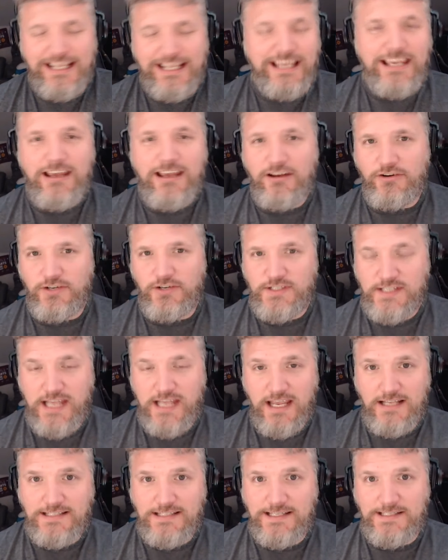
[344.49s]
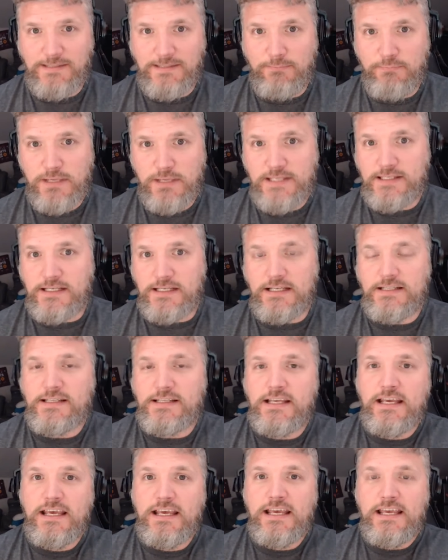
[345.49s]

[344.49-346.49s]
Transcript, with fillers: He understands it's a business.